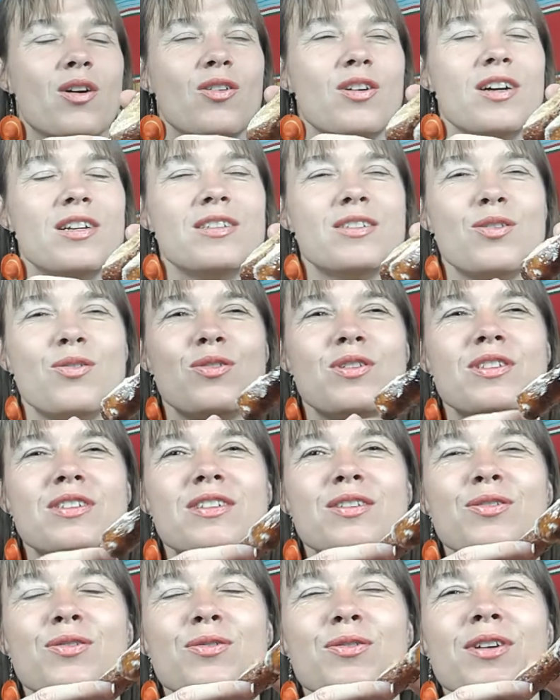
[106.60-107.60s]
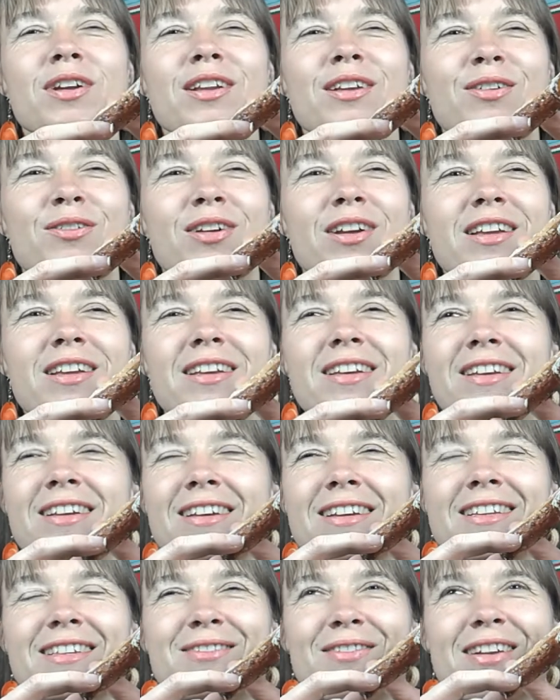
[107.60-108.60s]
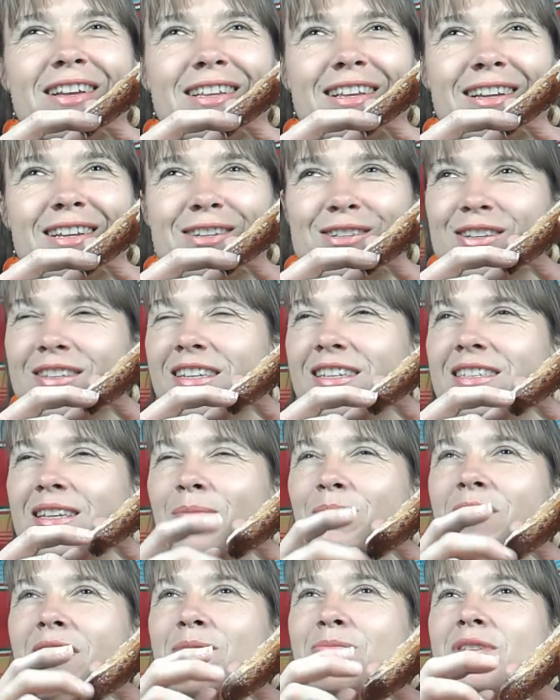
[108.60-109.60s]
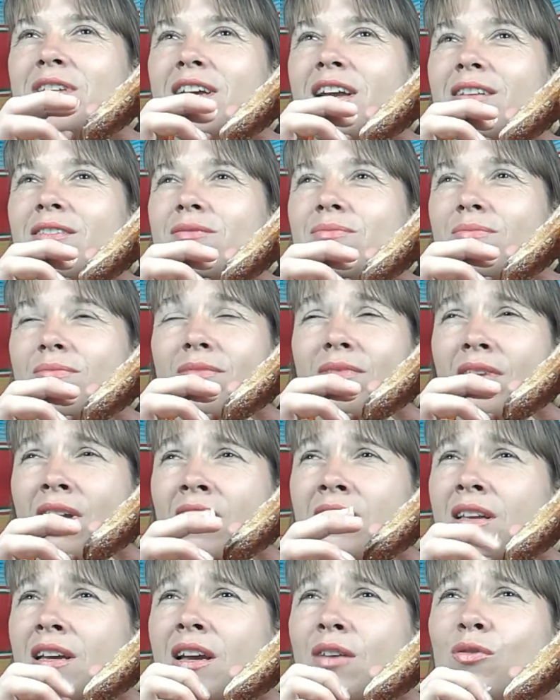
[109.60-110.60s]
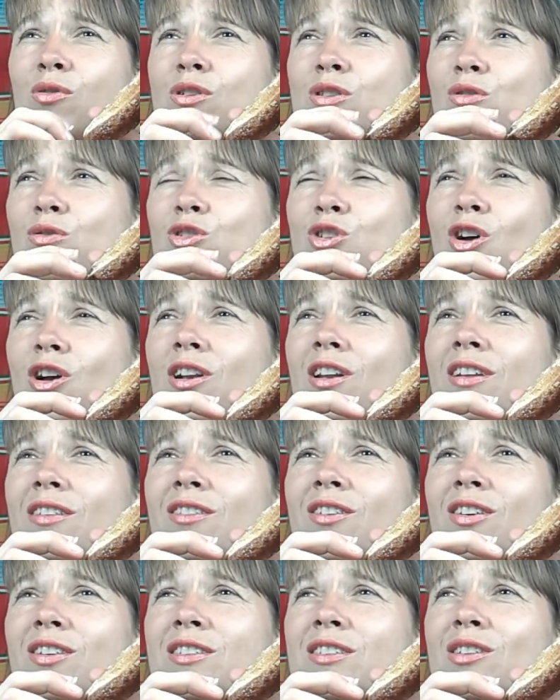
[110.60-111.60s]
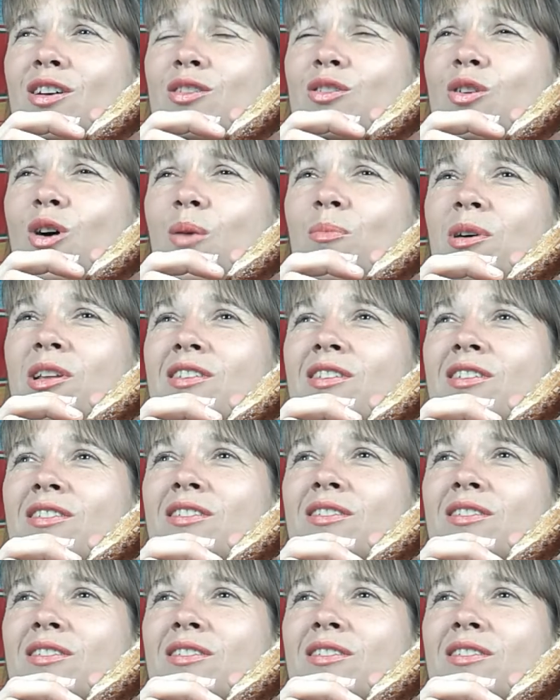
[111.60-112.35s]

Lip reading: Okay, so it's really delicious, and sometimes they have also chocolate. No, it's not common.